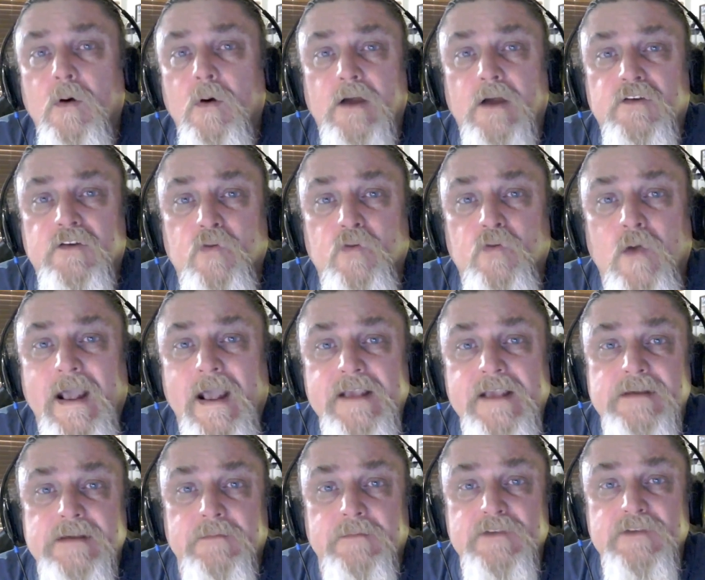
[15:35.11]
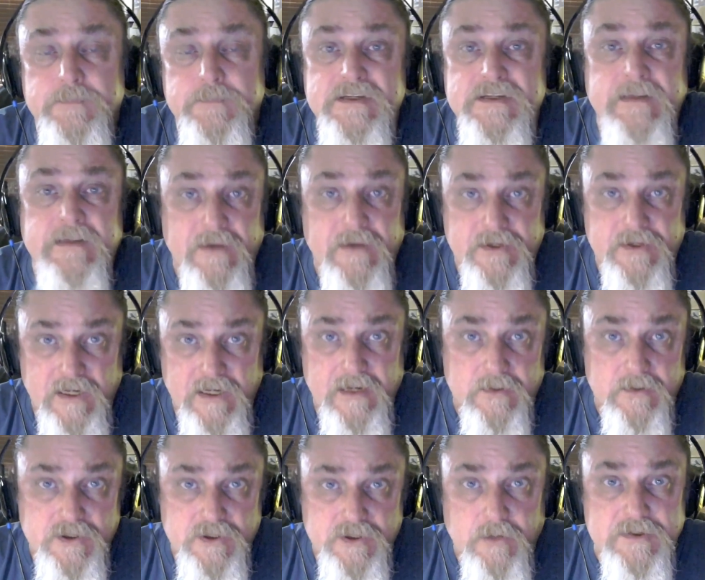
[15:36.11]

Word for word: a trace of a specific gene or show a